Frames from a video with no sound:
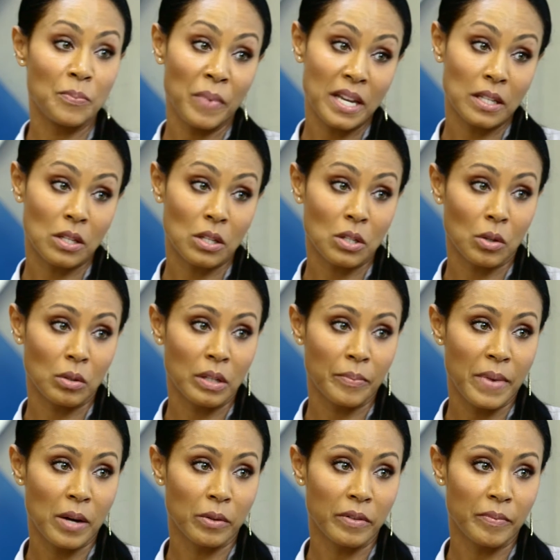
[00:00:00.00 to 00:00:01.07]
makes a certain
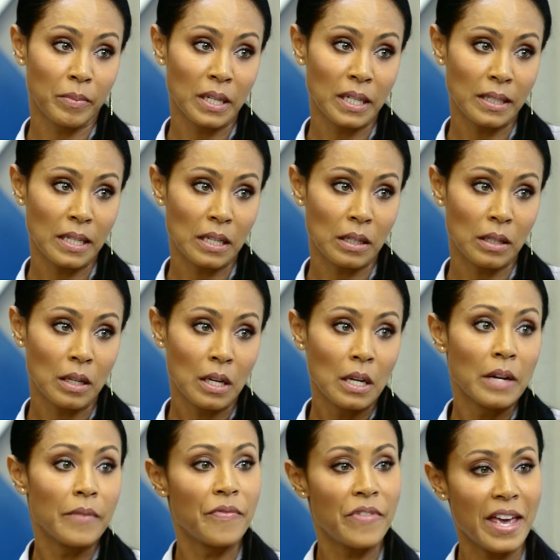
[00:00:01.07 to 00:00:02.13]
amount of money,
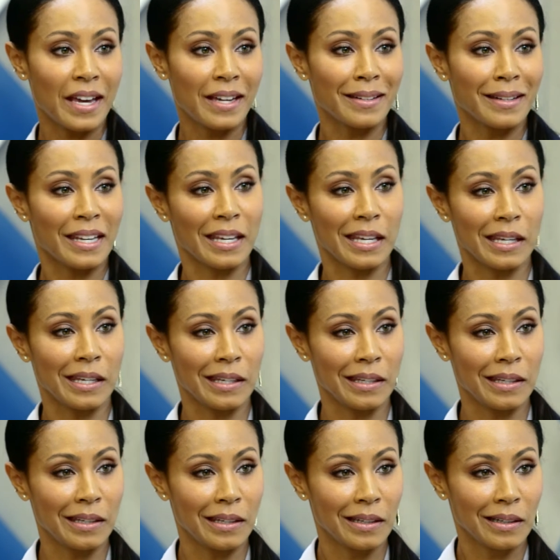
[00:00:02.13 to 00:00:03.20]
then
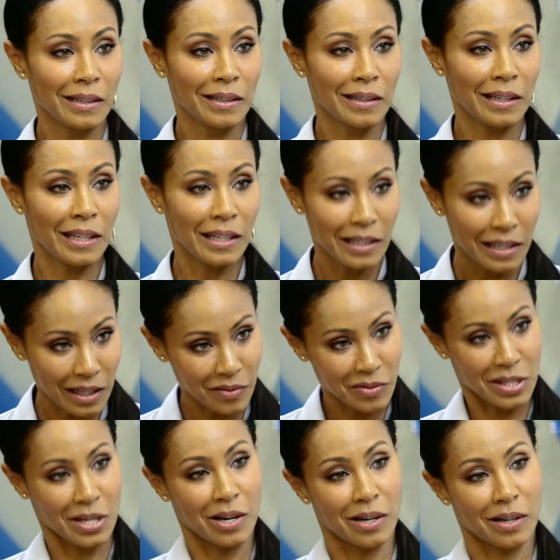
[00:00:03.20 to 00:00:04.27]
he
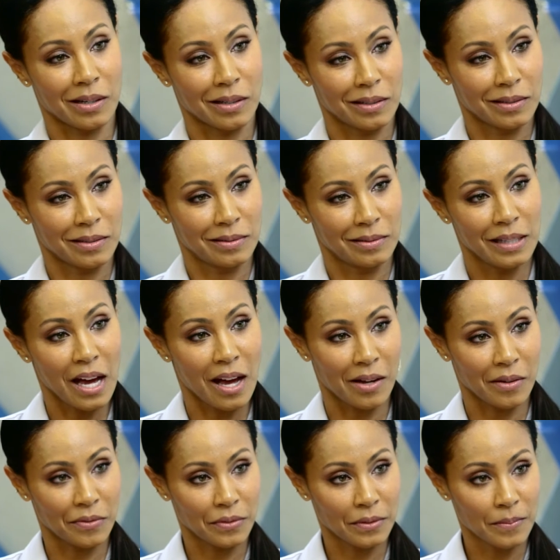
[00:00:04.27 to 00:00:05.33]
gives her
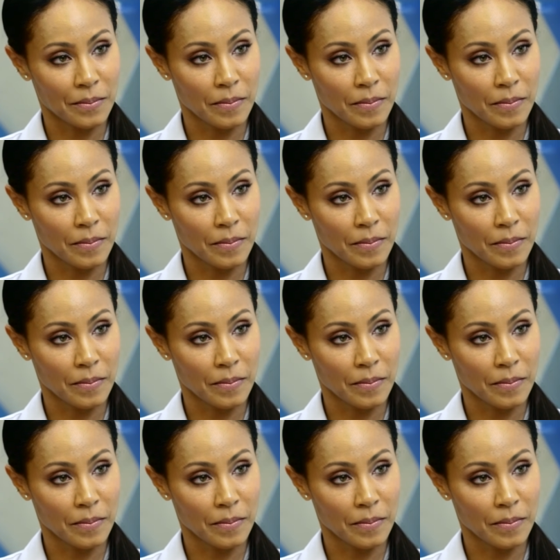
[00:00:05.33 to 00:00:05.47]
love.